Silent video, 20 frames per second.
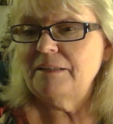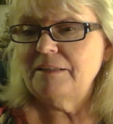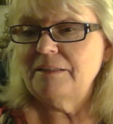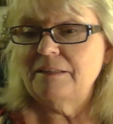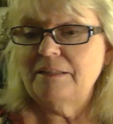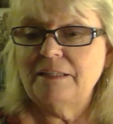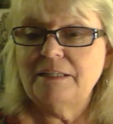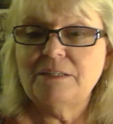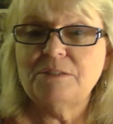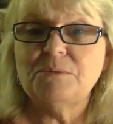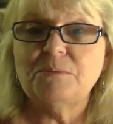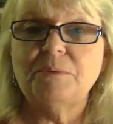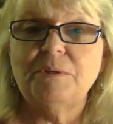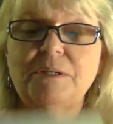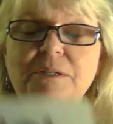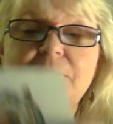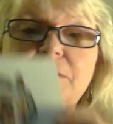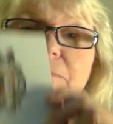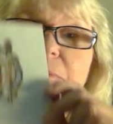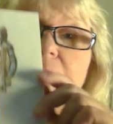This
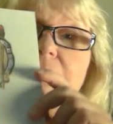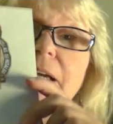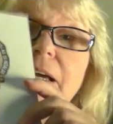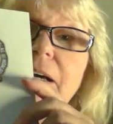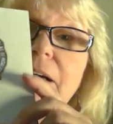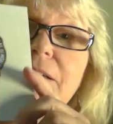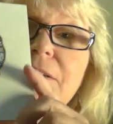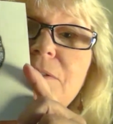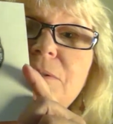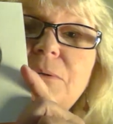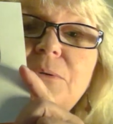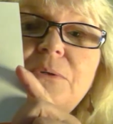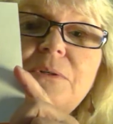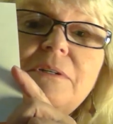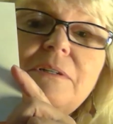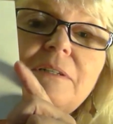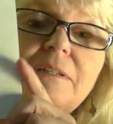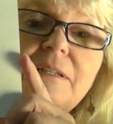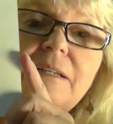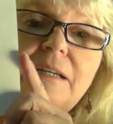was my high
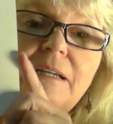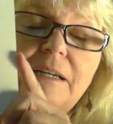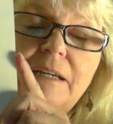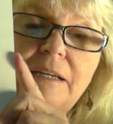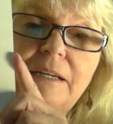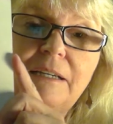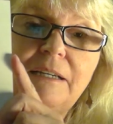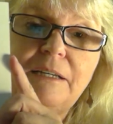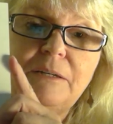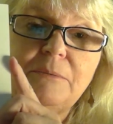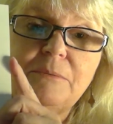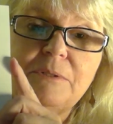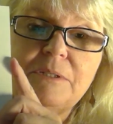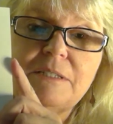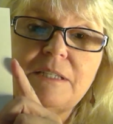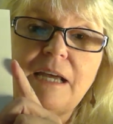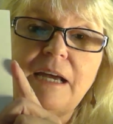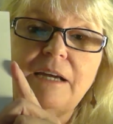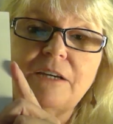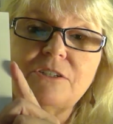school, and it
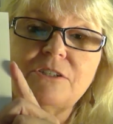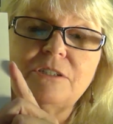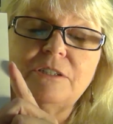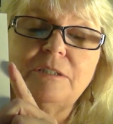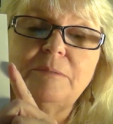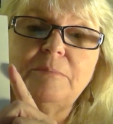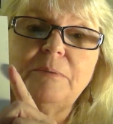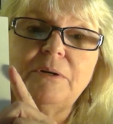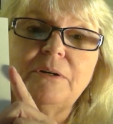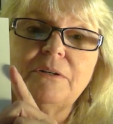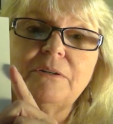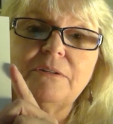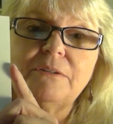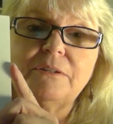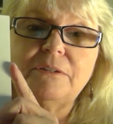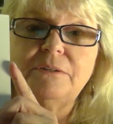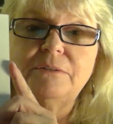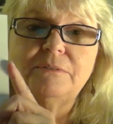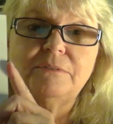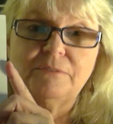was actually part of
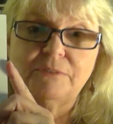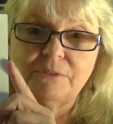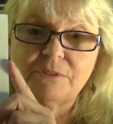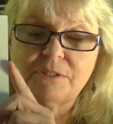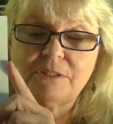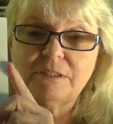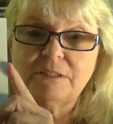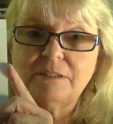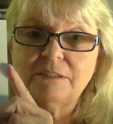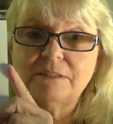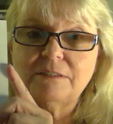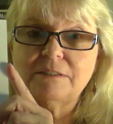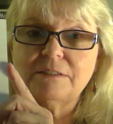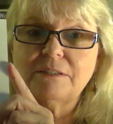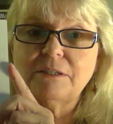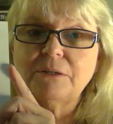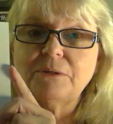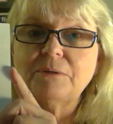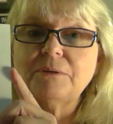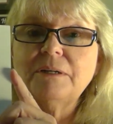the university.
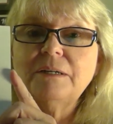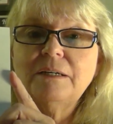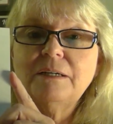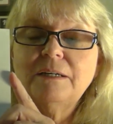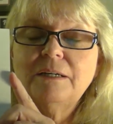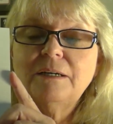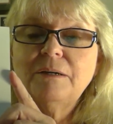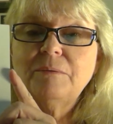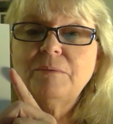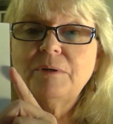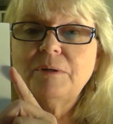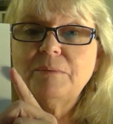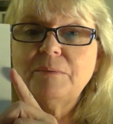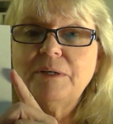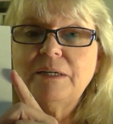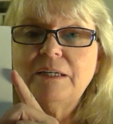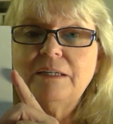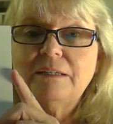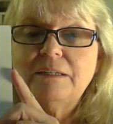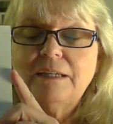So
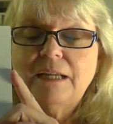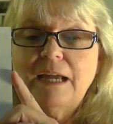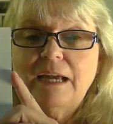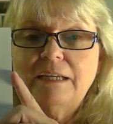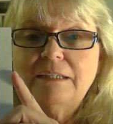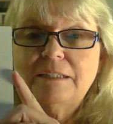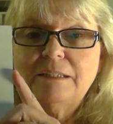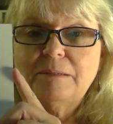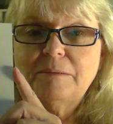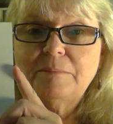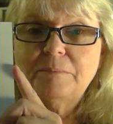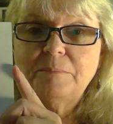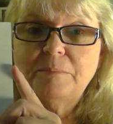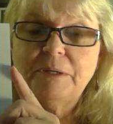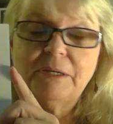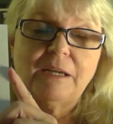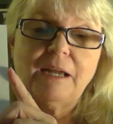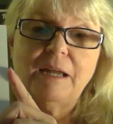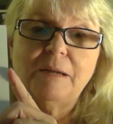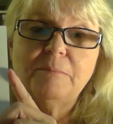had to
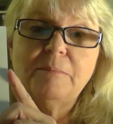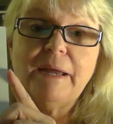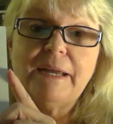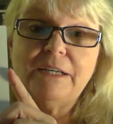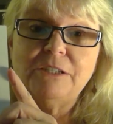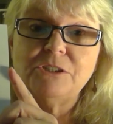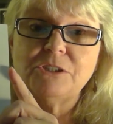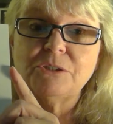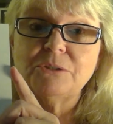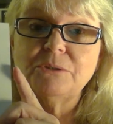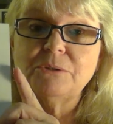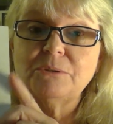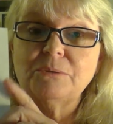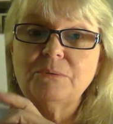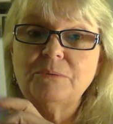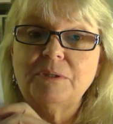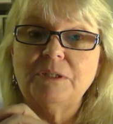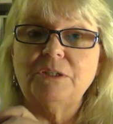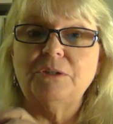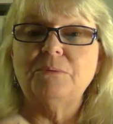pick a major
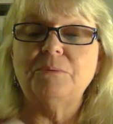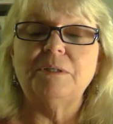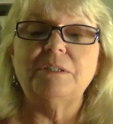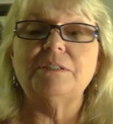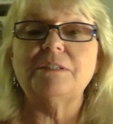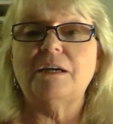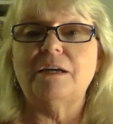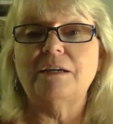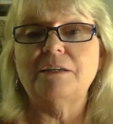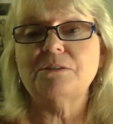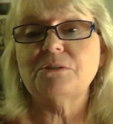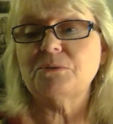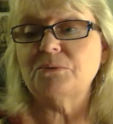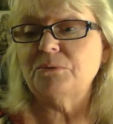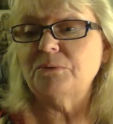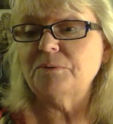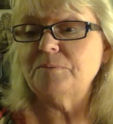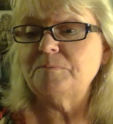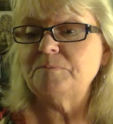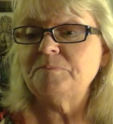when you went to high
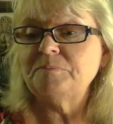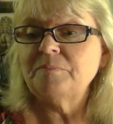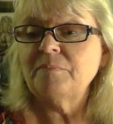school.